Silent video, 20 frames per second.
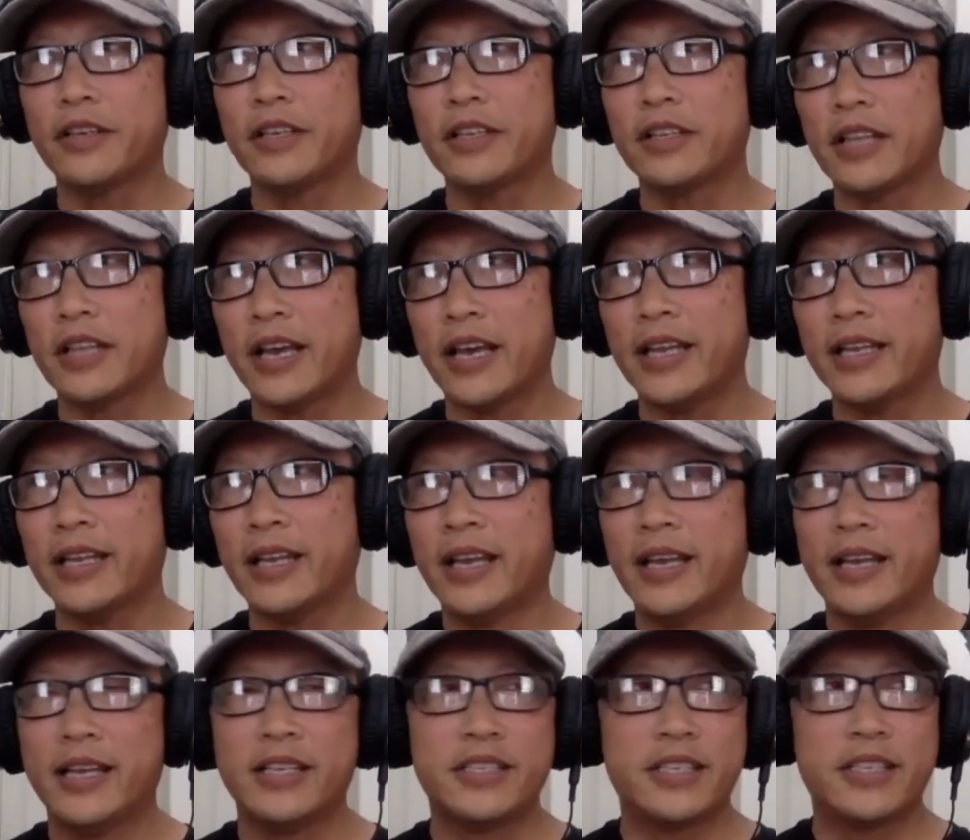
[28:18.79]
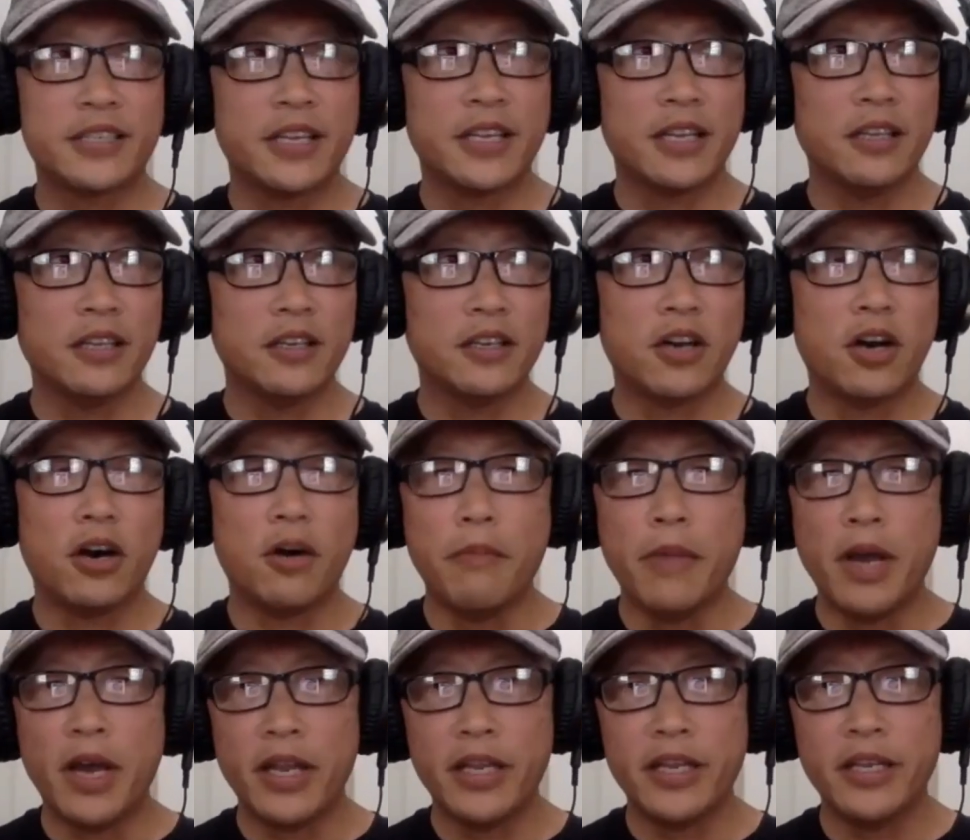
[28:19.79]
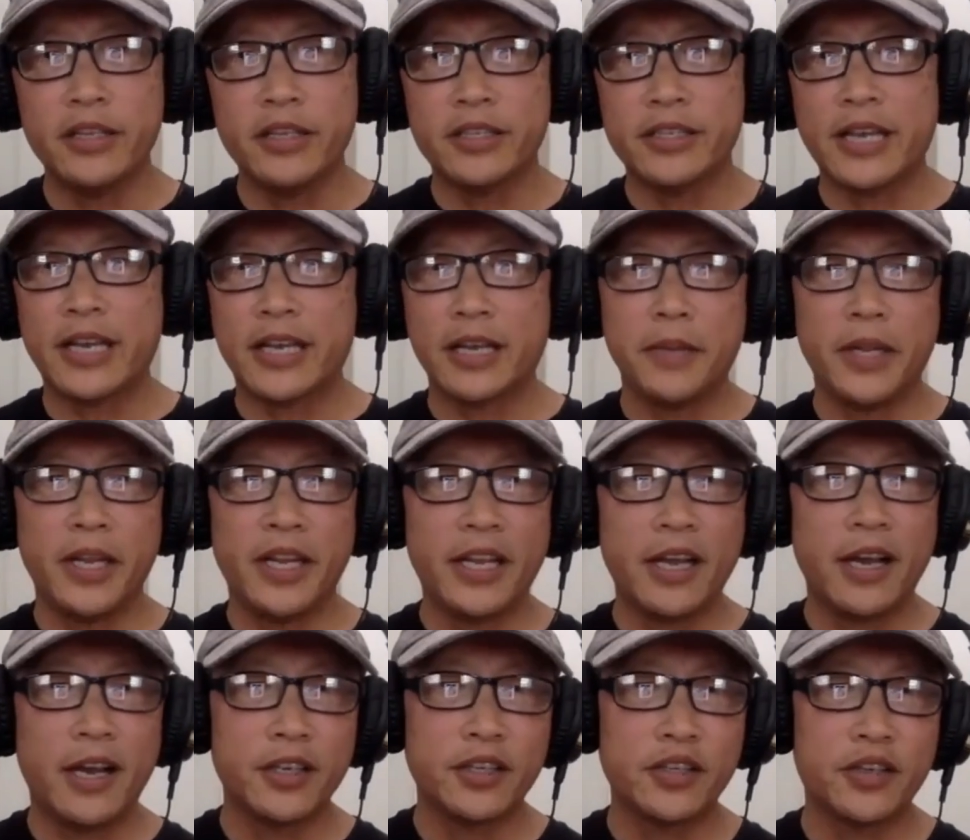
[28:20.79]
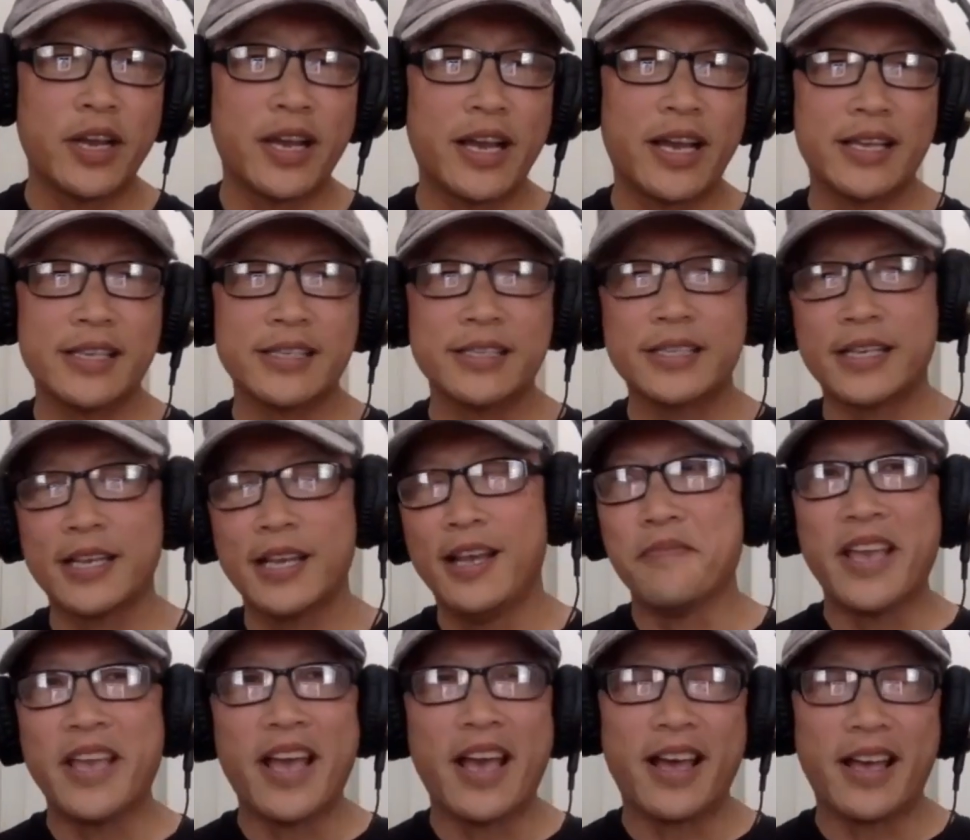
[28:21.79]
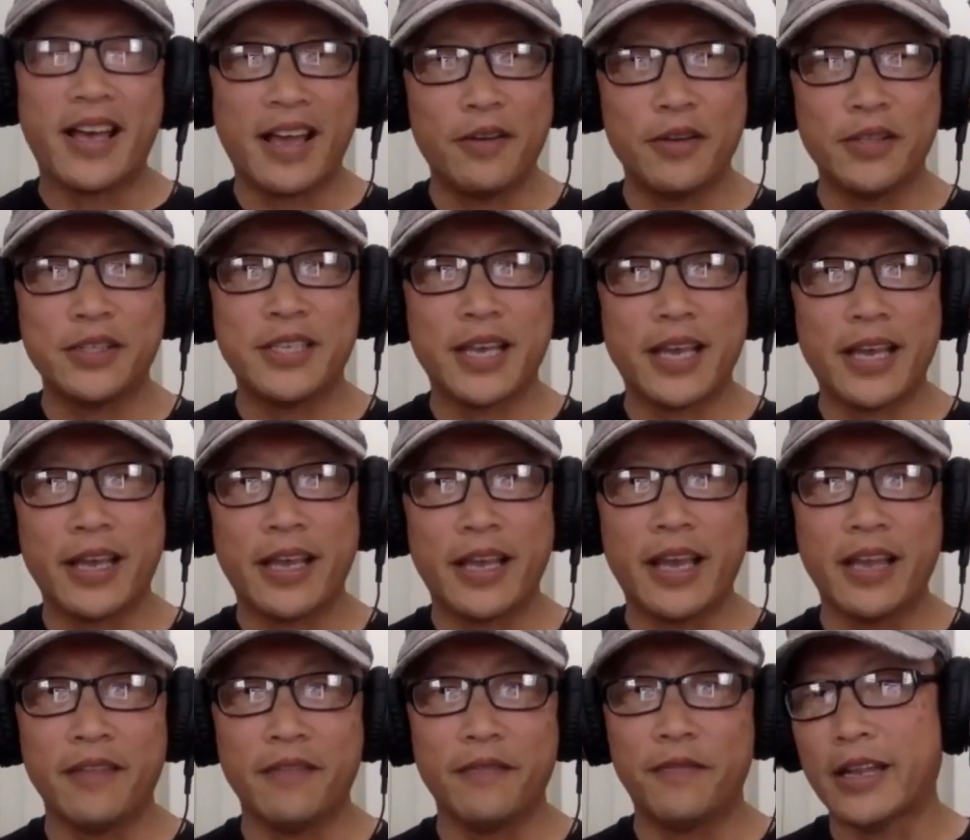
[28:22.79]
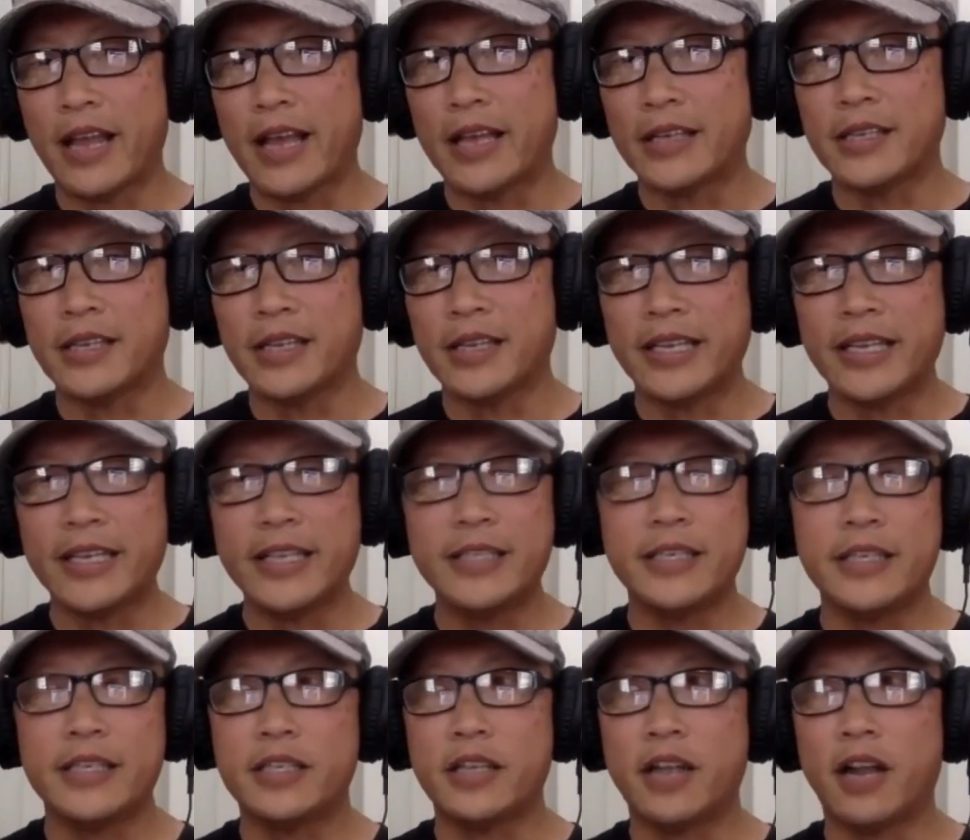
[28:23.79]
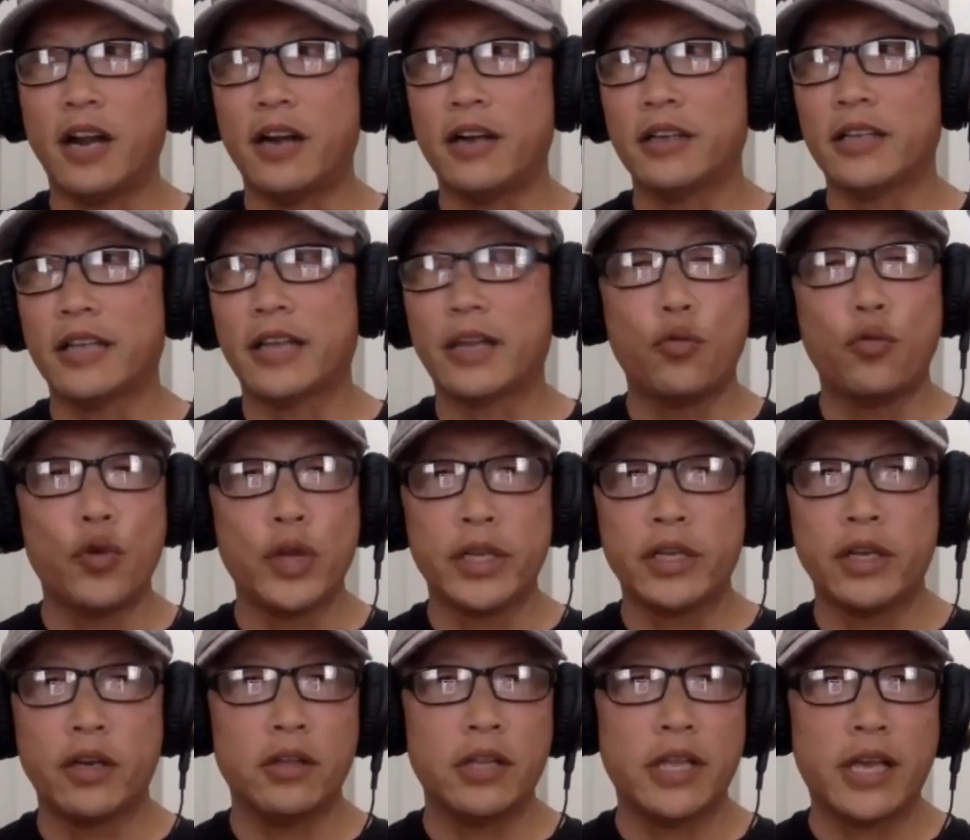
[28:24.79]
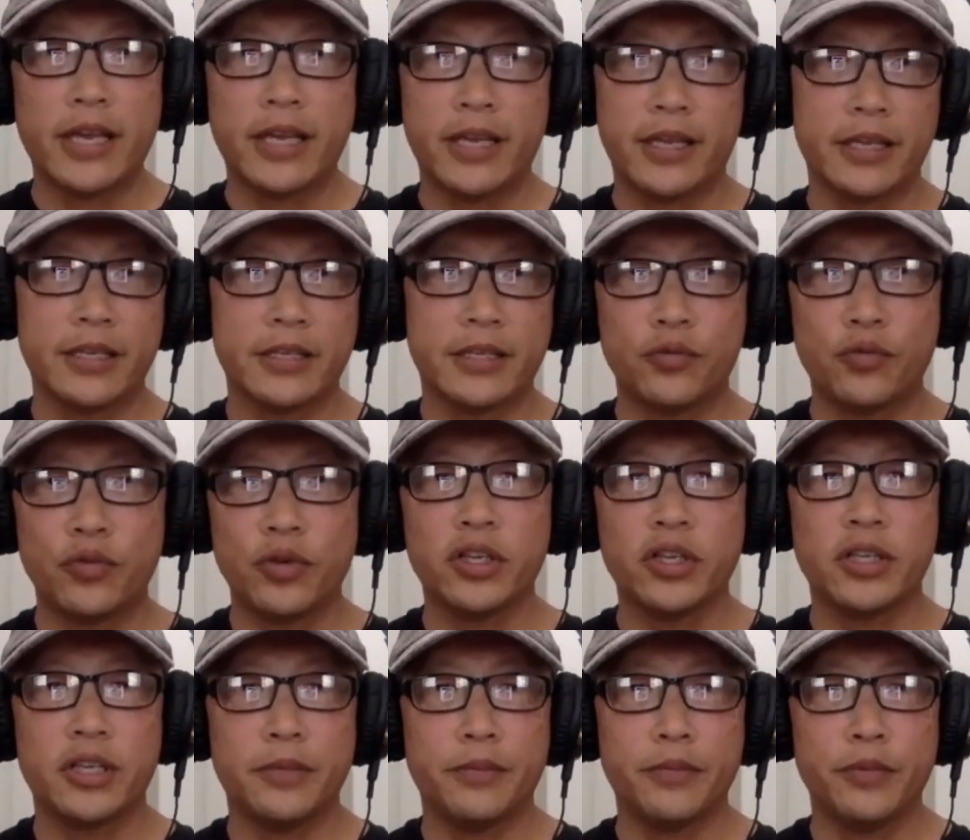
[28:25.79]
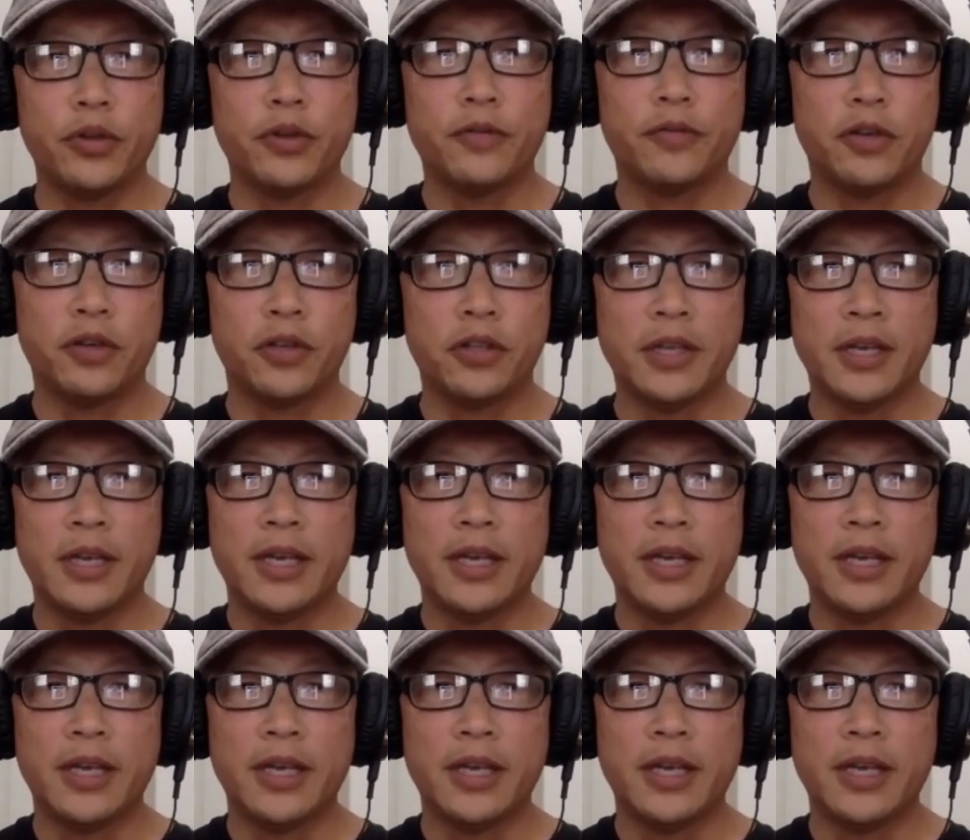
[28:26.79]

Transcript: good light it's just going to look all muddy there's not going to be any contrast yeah i would say and as an easy start like window light is really beautiful